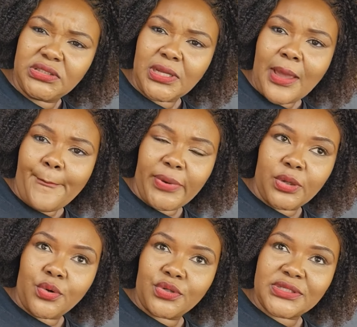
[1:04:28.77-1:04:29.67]
because
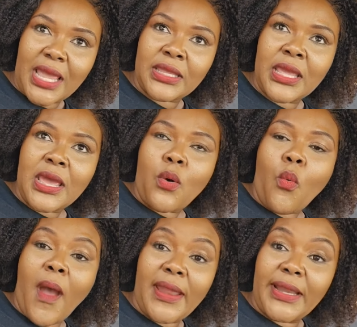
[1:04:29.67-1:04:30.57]
I one
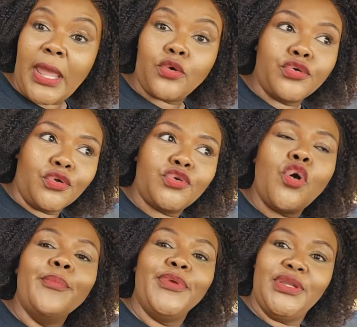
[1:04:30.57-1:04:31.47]
I could not
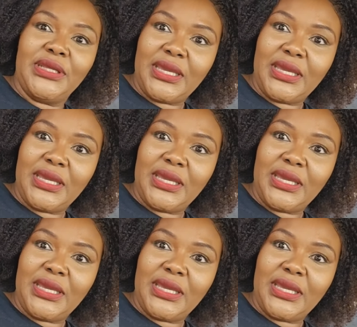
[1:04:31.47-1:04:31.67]
communicate